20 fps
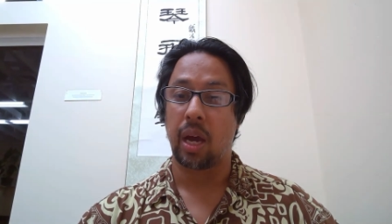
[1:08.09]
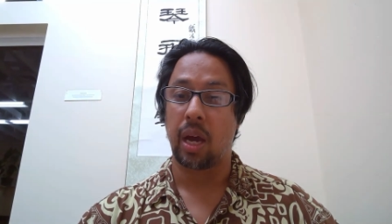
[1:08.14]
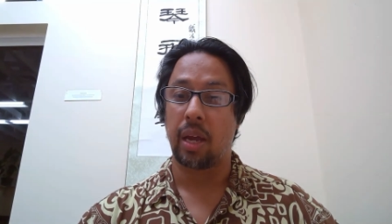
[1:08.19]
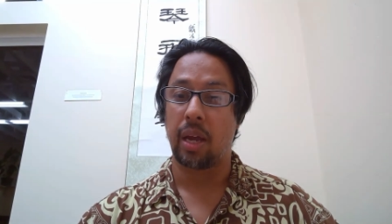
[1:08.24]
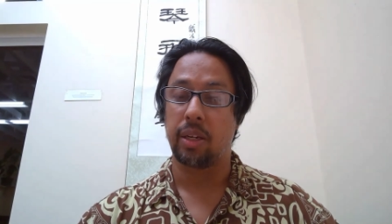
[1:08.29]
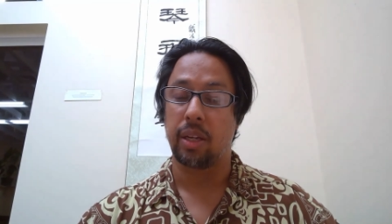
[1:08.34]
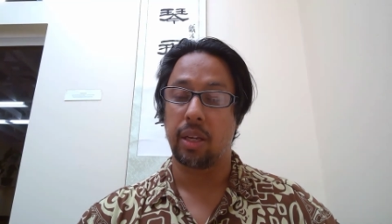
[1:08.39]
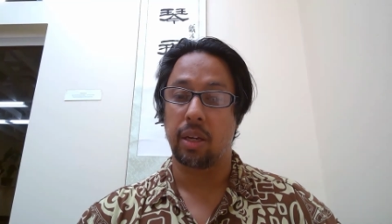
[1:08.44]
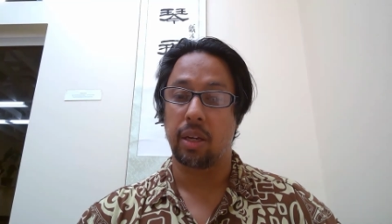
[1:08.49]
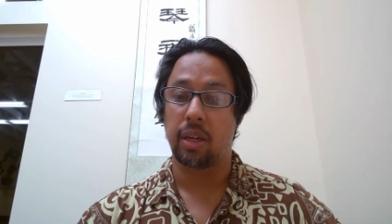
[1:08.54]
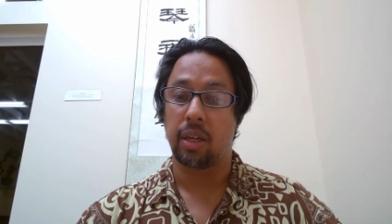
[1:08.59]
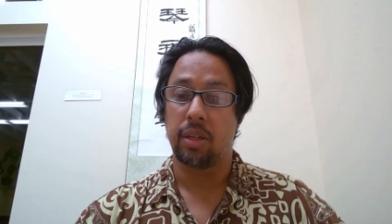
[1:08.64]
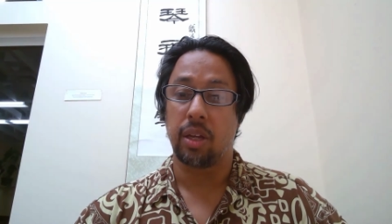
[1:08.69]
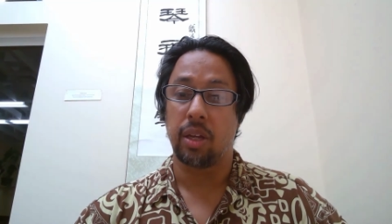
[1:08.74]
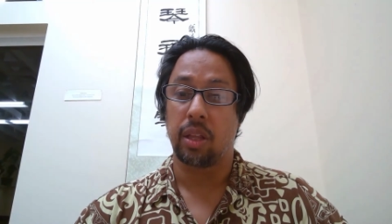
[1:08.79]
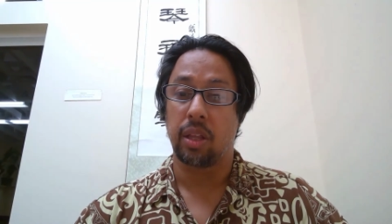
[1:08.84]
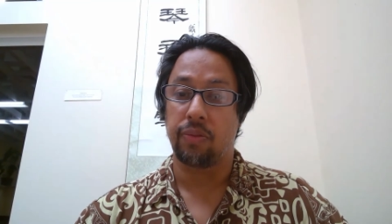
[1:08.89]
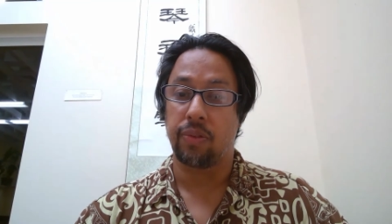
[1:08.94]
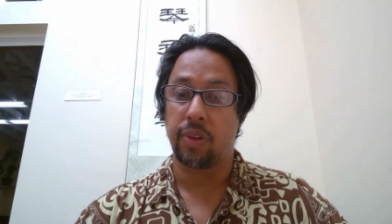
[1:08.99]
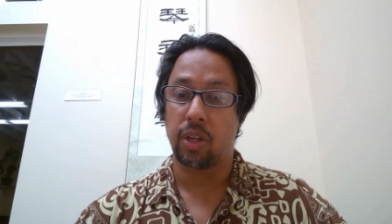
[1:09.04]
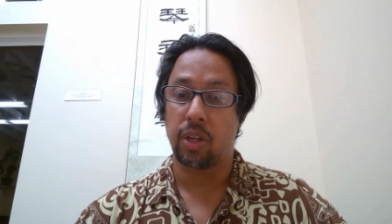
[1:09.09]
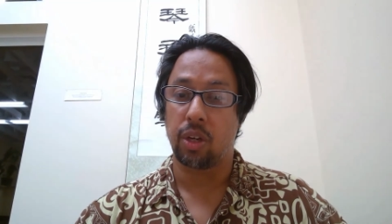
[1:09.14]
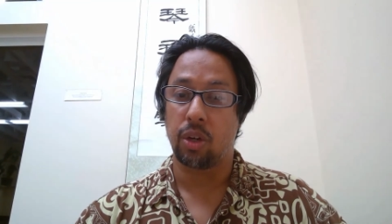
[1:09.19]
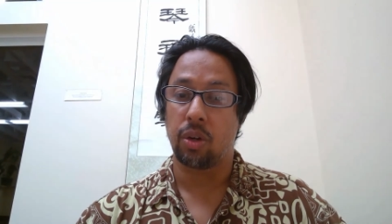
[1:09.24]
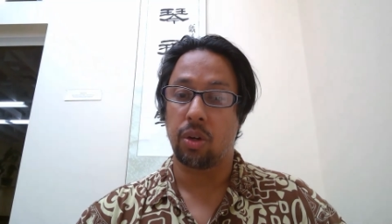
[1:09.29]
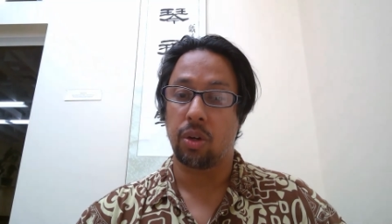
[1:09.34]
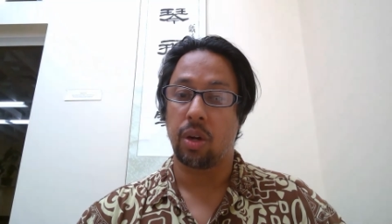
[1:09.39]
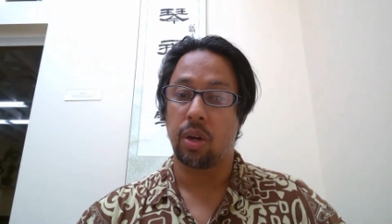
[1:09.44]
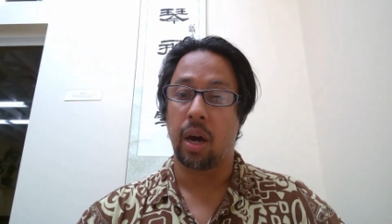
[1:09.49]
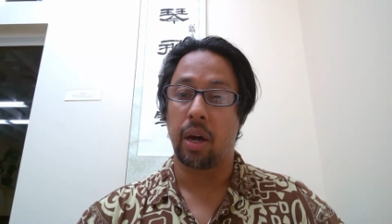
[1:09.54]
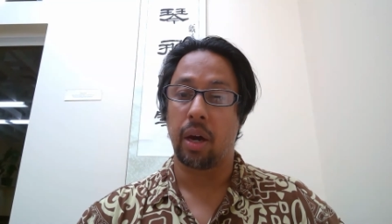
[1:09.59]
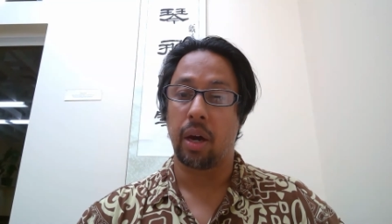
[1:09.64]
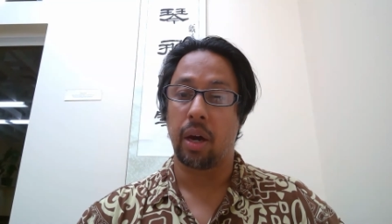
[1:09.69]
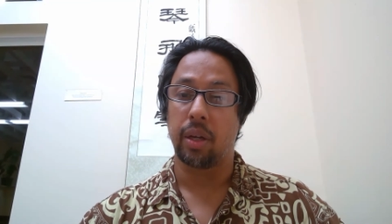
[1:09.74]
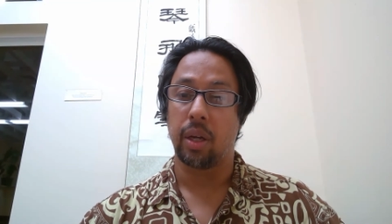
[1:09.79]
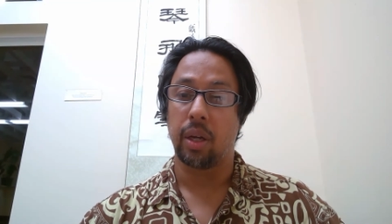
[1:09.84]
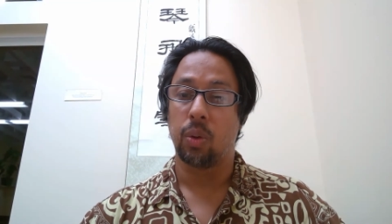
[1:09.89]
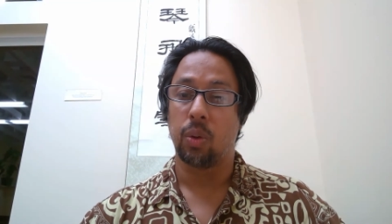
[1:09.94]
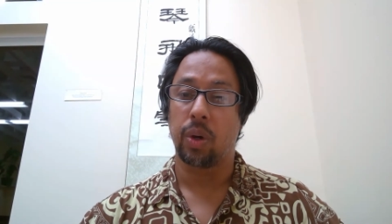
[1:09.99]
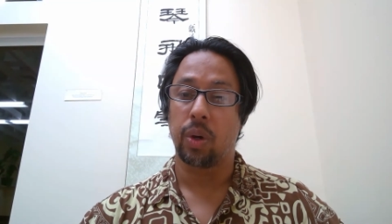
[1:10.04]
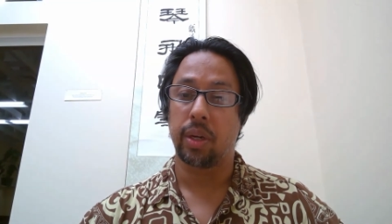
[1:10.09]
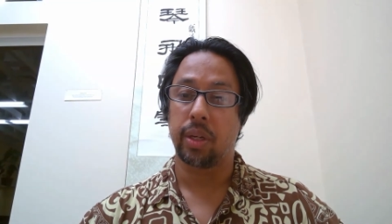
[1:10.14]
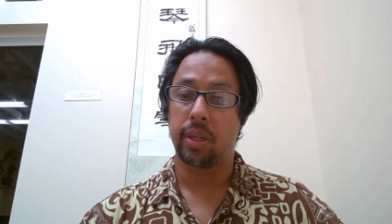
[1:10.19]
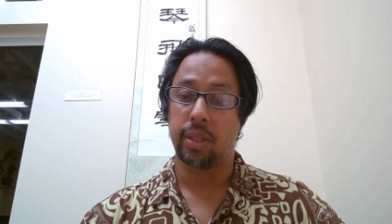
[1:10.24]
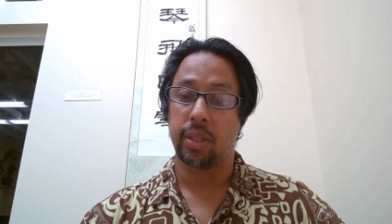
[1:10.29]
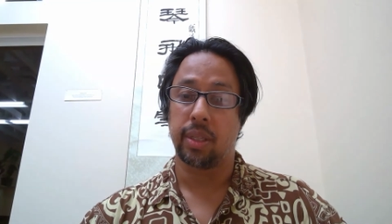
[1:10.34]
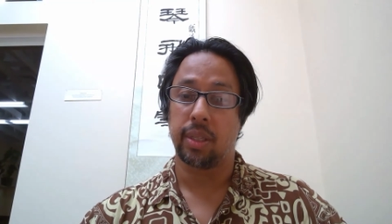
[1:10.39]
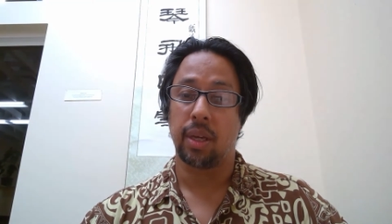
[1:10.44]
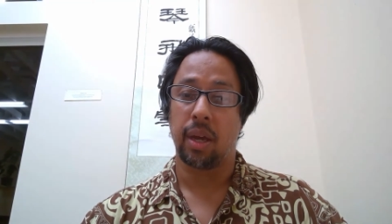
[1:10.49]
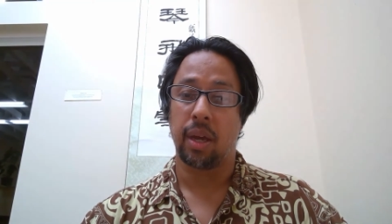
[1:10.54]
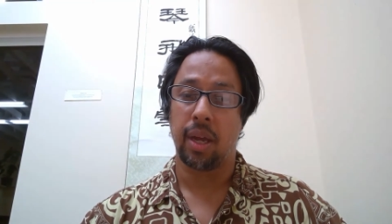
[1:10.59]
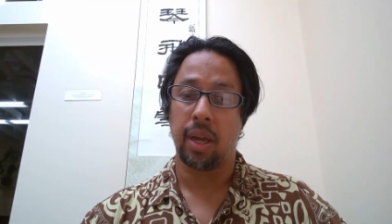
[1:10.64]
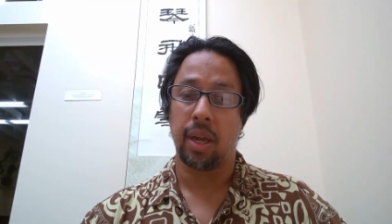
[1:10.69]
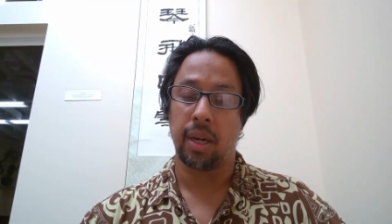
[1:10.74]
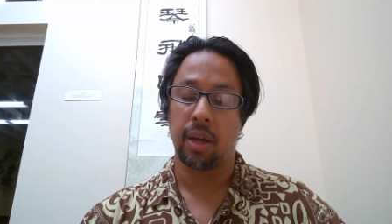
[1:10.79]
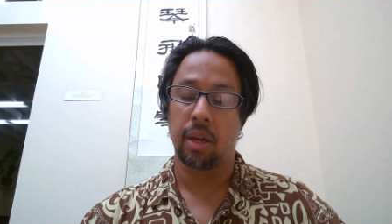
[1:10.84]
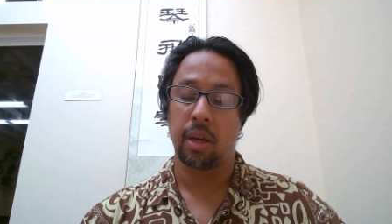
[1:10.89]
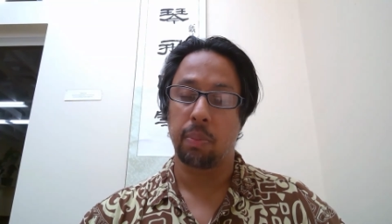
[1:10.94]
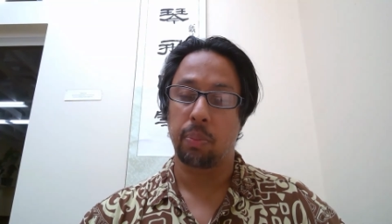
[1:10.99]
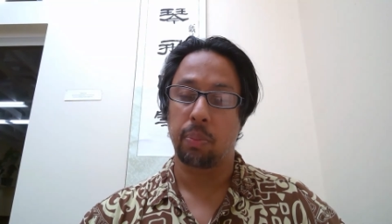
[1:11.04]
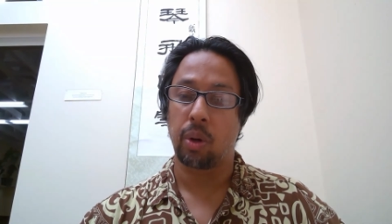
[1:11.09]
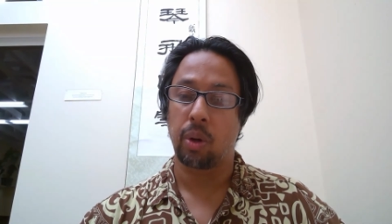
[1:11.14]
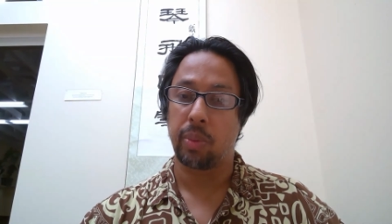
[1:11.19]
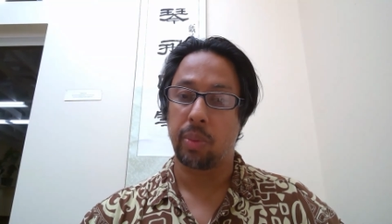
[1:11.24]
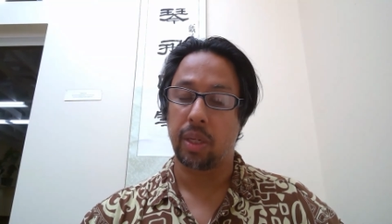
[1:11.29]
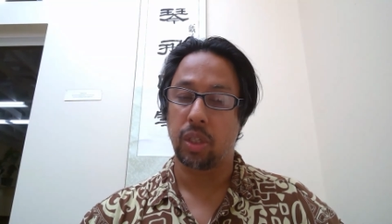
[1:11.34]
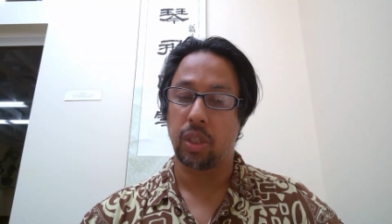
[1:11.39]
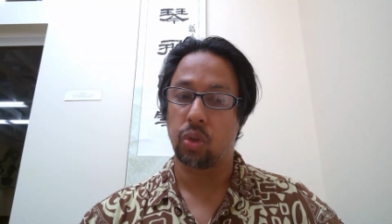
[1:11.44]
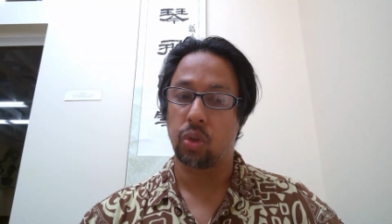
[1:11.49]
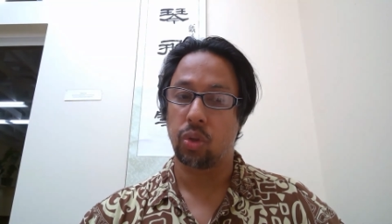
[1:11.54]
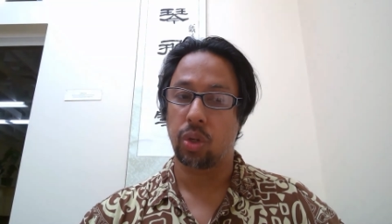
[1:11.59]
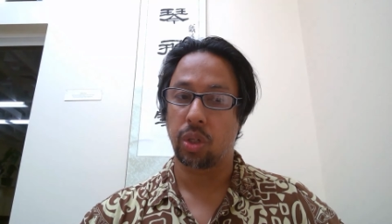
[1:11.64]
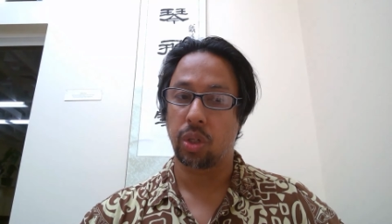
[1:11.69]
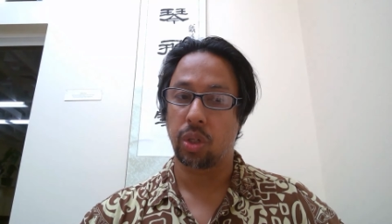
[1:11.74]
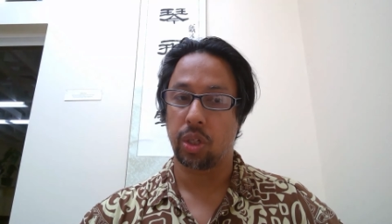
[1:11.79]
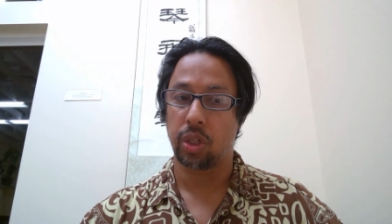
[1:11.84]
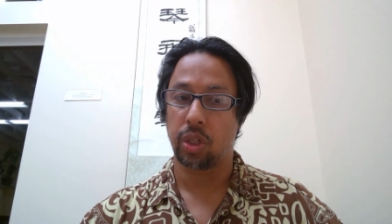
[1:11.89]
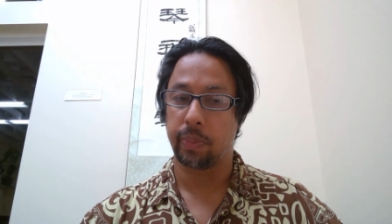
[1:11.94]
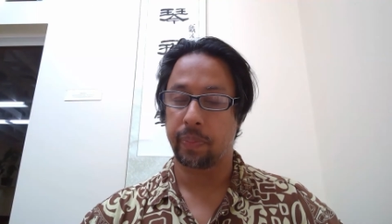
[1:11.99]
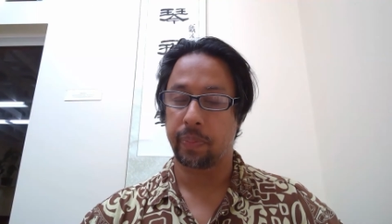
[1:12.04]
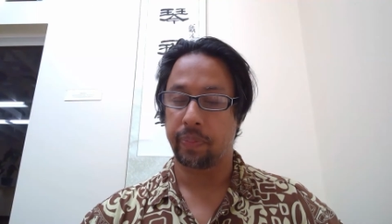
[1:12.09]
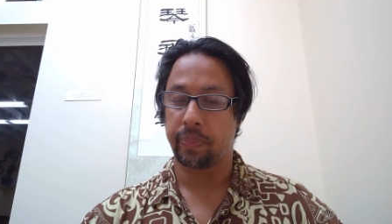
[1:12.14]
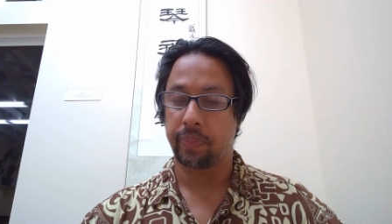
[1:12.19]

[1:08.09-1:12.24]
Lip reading: I did another video on what is an unpermitted structure.